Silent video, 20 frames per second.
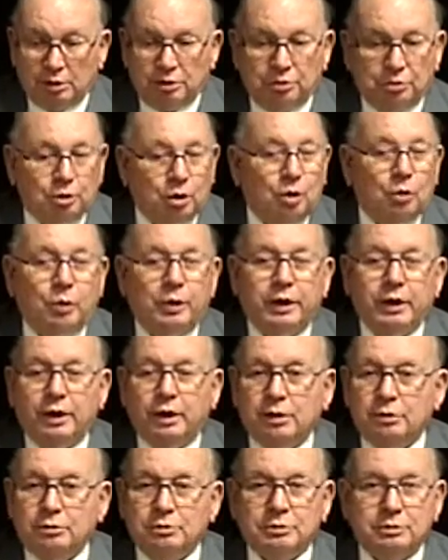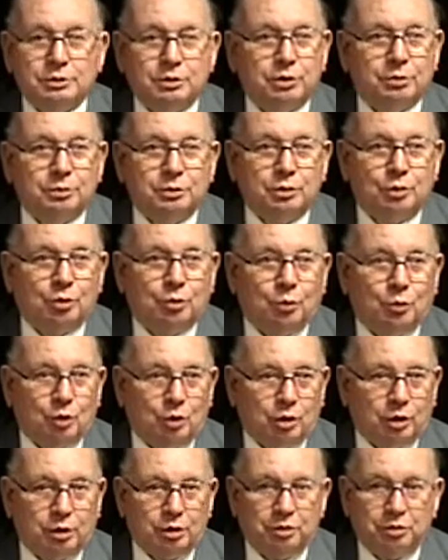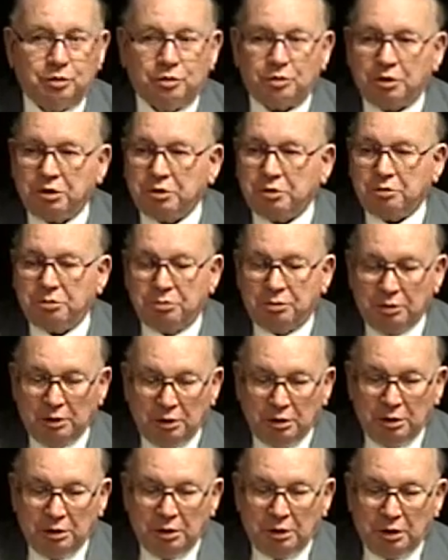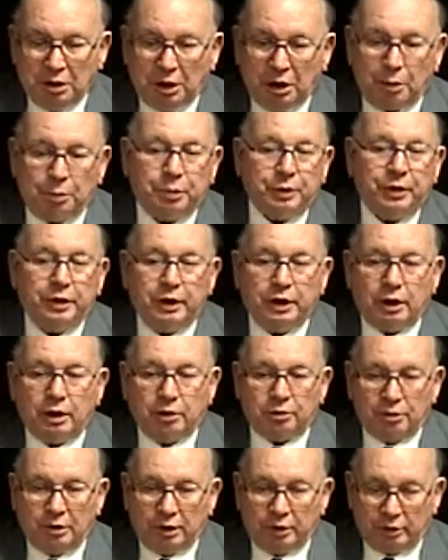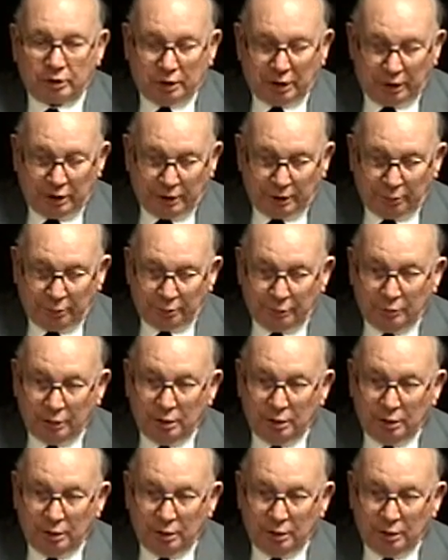No way, no more. He says, I'll bring you out another time.